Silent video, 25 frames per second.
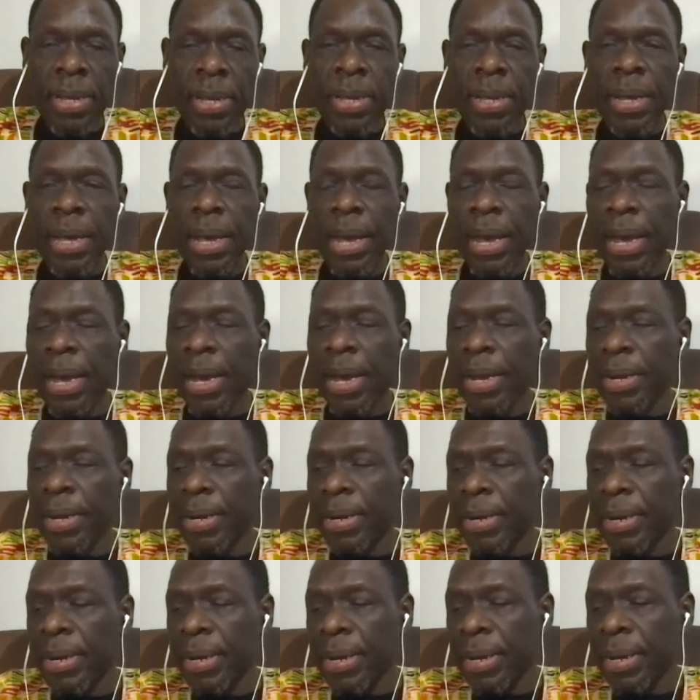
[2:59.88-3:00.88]

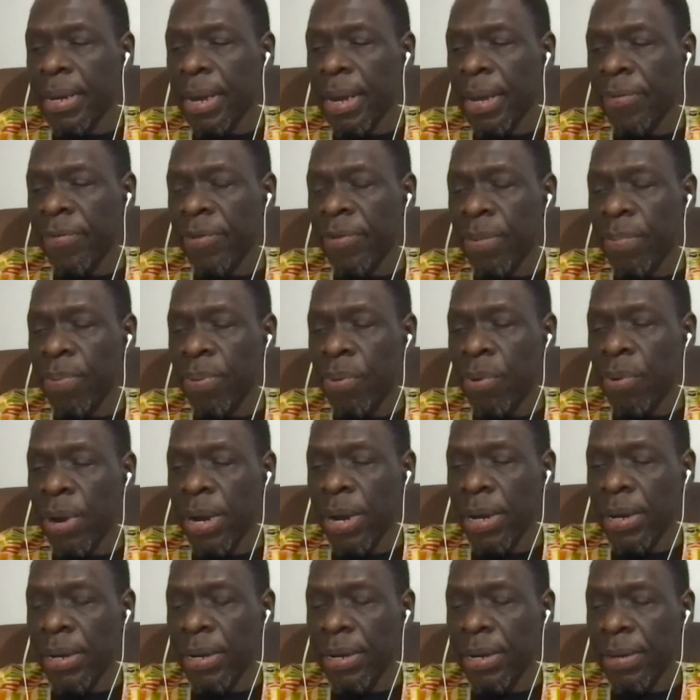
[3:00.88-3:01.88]
And at some
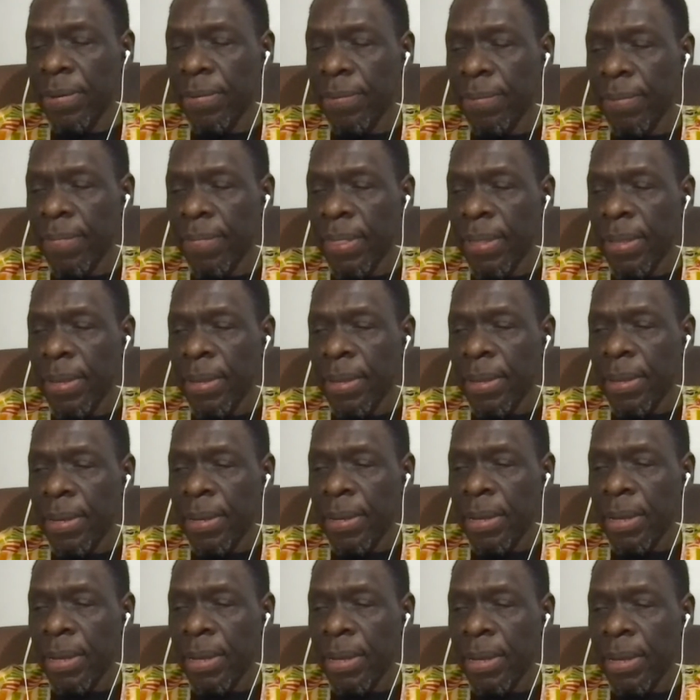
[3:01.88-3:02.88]
point,
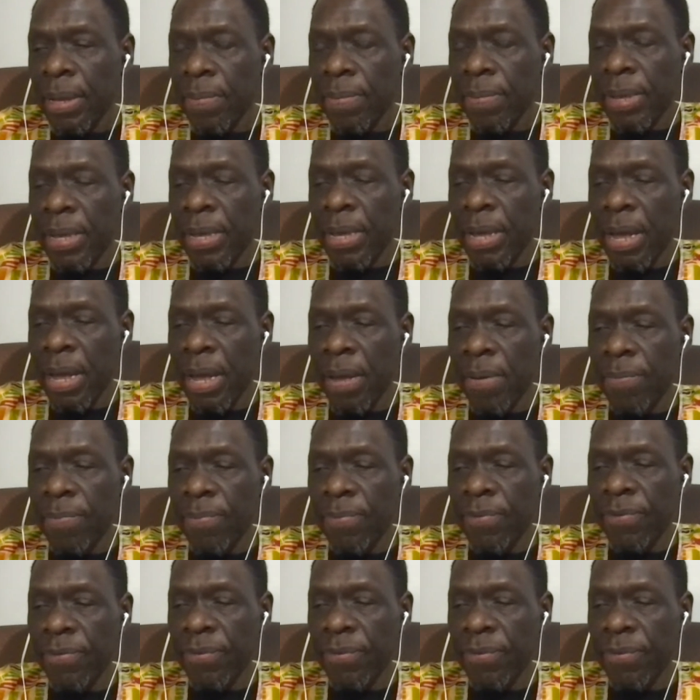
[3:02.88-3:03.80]
he becomes